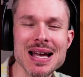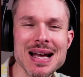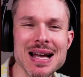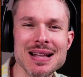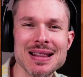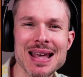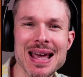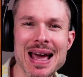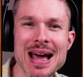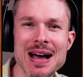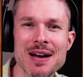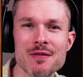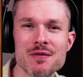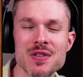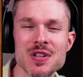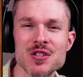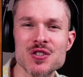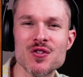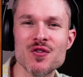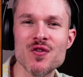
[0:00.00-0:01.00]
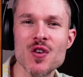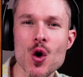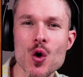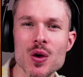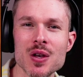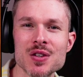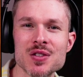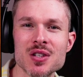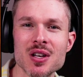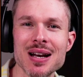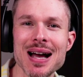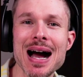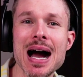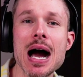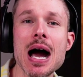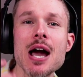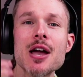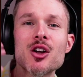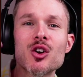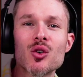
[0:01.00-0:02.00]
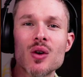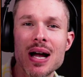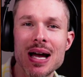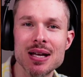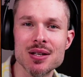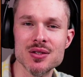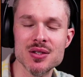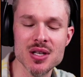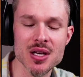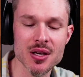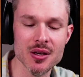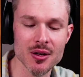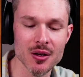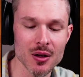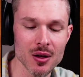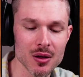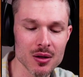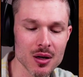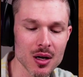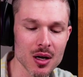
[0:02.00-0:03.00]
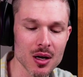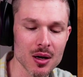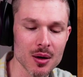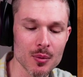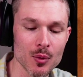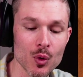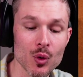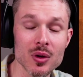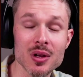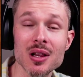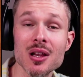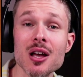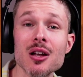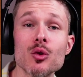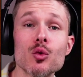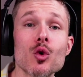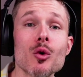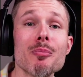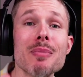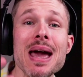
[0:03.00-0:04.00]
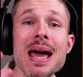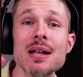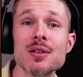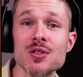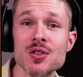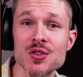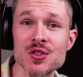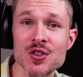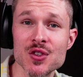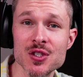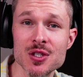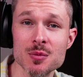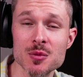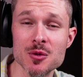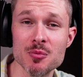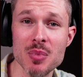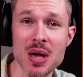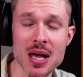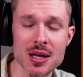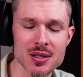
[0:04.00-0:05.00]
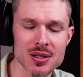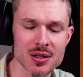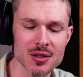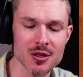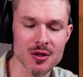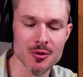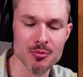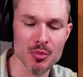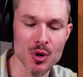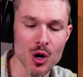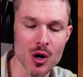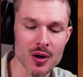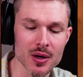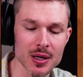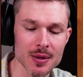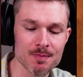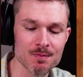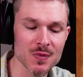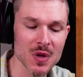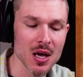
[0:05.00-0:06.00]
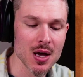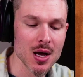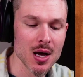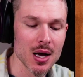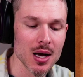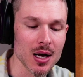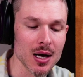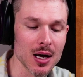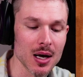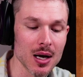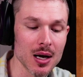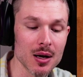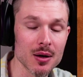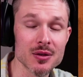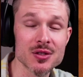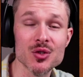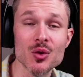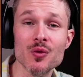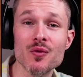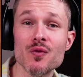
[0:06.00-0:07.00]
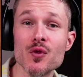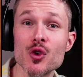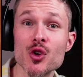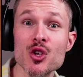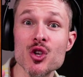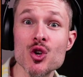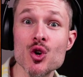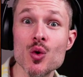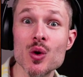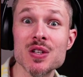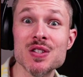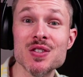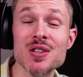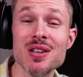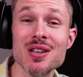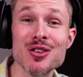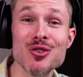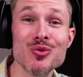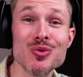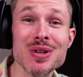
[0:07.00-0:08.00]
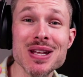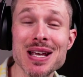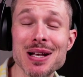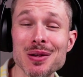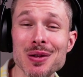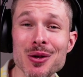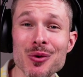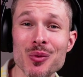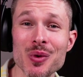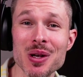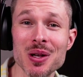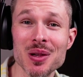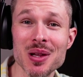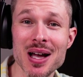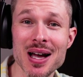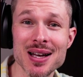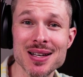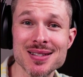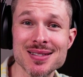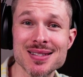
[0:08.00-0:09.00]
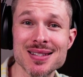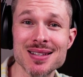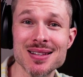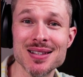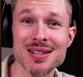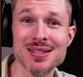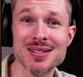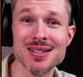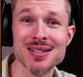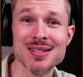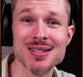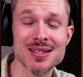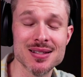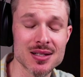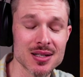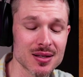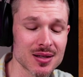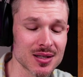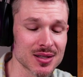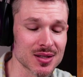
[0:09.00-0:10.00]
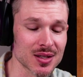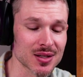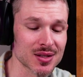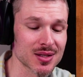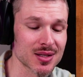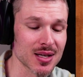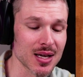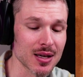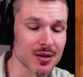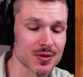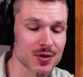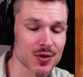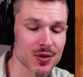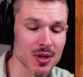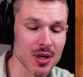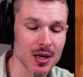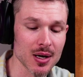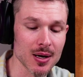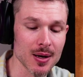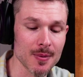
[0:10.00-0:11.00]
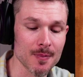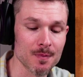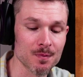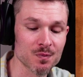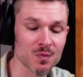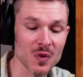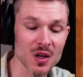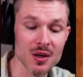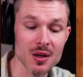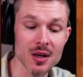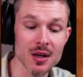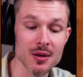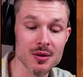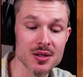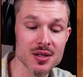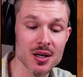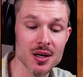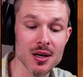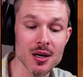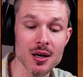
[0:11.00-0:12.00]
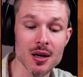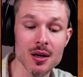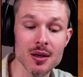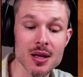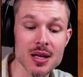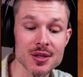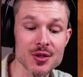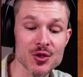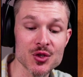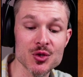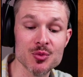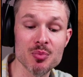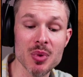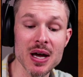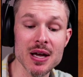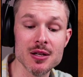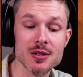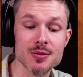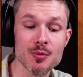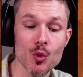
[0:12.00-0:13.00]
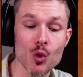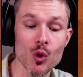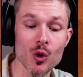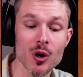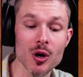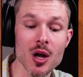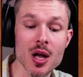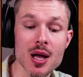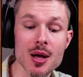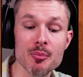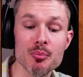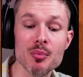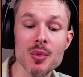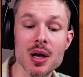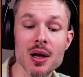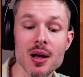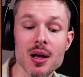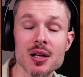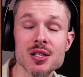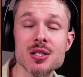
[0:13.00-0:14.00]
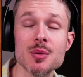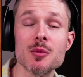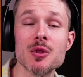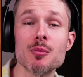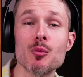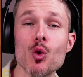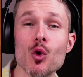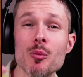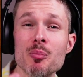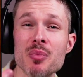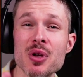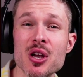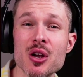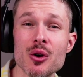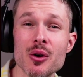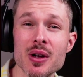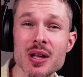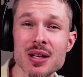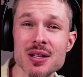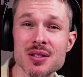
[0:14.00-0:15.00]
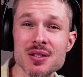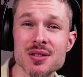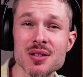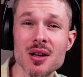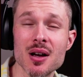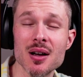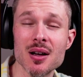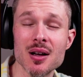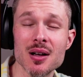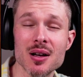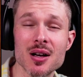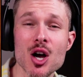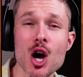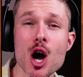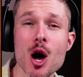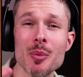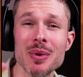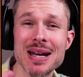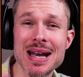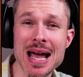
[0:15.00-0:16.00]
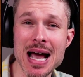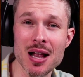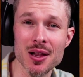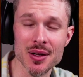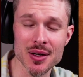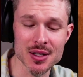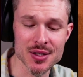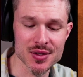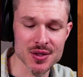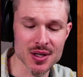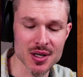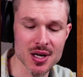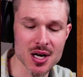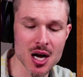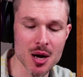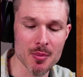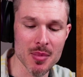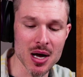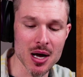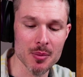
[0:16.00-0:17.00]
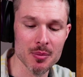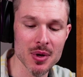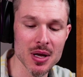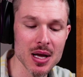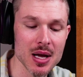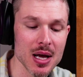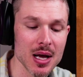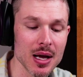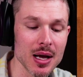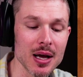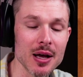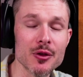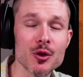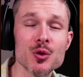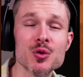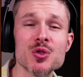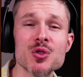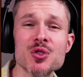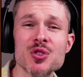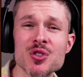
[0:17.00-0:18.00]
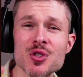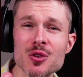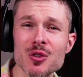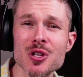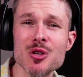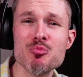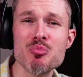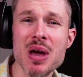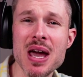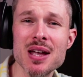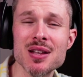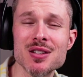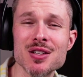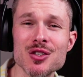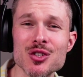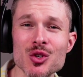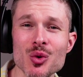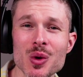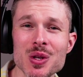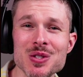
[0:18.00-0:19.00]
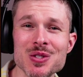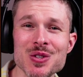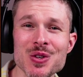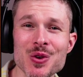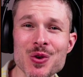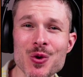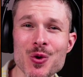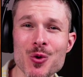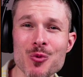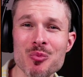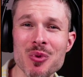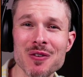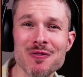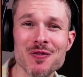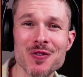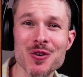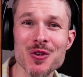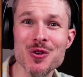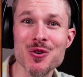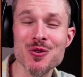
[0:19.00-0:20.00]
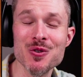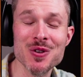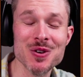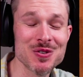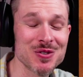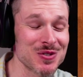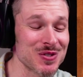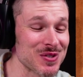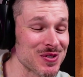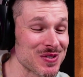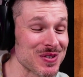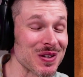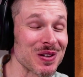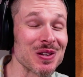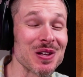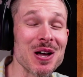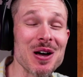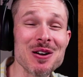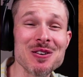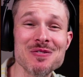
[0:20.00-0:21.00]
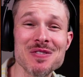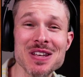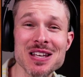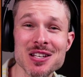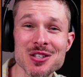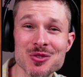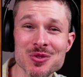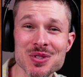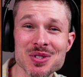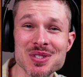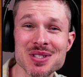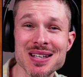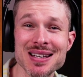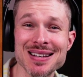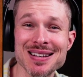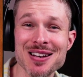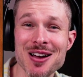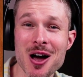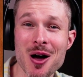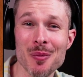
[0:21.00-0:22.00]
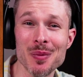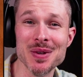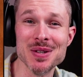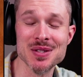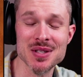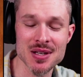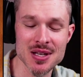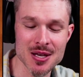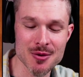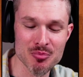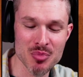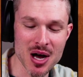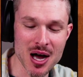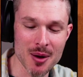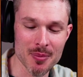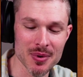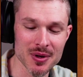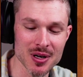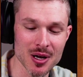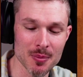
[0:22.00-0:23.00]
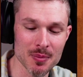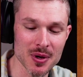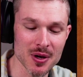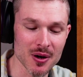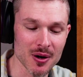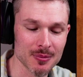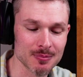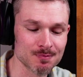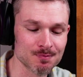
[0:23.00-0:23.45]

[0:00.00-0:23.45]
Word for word: they have this focus on a higher ideal. Um, and a lot of romanticism is baked into the bargain. Uh, so for you, it's uniquely realized in this ex to this extent, um, and uh, despite more uh, some of the more periods uh, commonalities that come up, uh, those are certainly baked into it too. But for you, there's just a lot of interesting anomalies that keep popping up here,